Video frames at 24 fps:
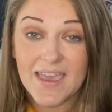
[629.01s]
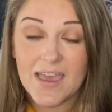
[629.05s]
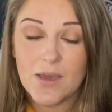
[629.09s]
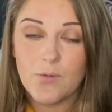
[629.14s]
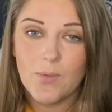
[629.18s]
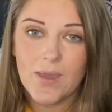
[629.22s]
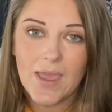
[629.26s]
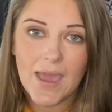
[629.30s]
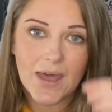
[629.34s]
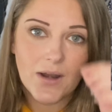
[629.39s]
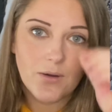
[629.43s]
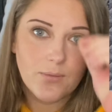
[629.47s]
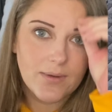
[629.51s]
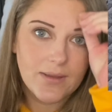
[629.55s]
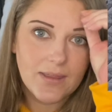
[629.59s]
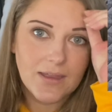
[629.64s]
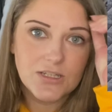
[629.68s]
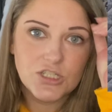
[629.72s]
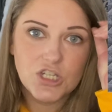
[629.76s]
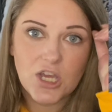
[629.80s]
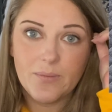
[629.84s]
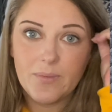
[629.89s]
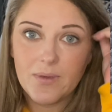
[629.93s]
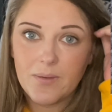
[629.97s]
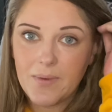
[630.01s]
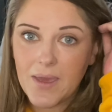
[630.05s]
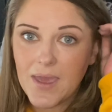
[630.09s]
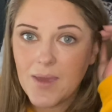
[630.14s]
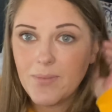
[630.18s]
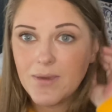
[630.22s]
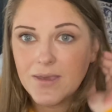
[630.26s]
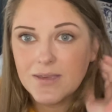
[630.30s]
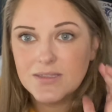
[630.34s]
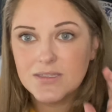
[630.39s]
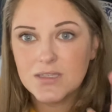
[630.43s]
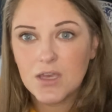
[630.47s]
And we had a really chubby
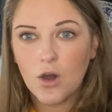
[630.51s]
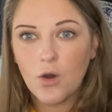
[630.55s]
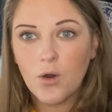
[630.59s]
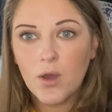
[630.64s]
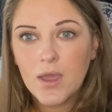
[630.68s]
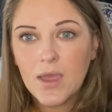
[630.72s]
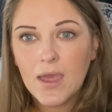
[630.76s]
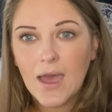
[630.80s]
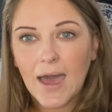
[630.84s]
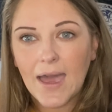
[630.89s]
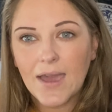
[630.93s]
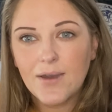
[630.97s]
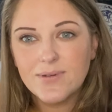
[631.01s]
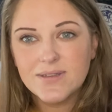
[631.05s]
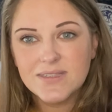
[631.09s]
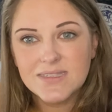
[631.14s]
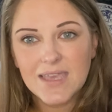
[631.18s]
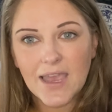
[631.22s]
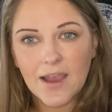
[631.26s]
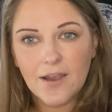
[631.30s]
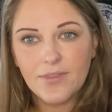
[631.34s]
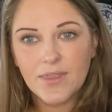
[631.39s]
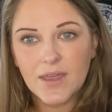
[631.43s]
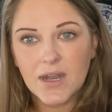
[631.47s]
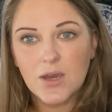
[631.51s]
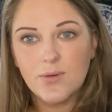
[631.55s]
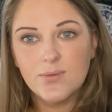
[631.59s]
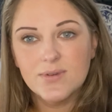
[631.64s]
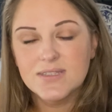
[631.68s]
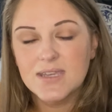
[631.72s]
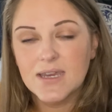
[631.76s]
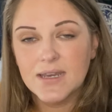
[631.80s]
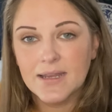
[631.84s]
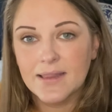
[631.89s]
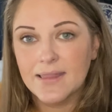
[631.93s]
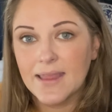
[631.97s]
baby, so I was scared that it was
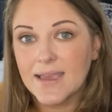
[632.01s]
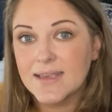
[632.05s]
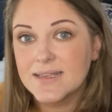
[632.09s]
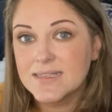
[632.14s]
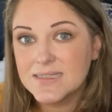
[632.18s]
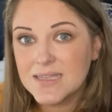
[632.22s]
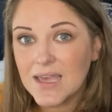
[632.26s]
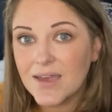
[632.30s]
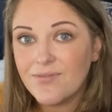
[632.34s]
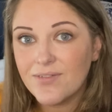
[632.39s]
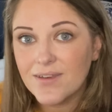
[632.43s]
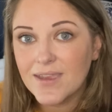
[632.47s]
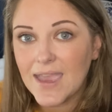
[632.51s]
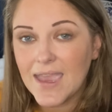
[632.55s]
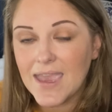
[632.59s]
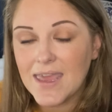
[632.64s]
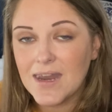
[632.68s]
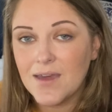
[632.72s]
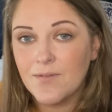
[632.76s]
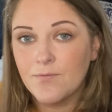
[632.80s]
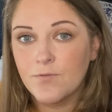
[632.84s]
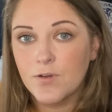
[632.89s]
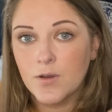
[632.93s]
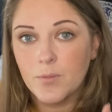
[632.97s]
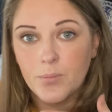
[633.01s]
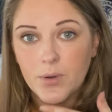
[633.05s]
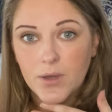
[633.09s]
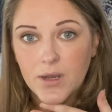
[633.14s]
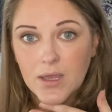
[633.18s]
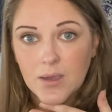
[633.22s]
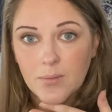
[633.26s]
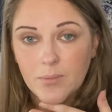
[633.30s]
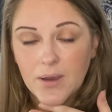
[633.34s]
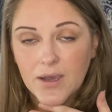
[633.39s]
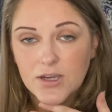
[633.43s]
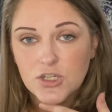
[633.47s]
gonna like suffocate them from
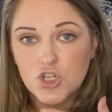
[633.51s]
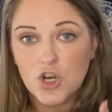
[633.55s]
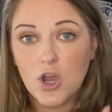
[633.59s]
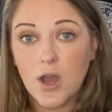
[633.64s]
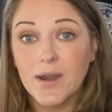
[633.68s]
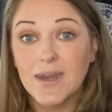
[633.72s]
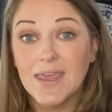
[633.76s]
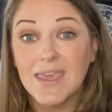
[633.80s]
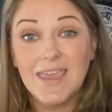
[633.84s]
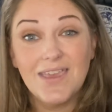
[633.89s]
putting pressure on.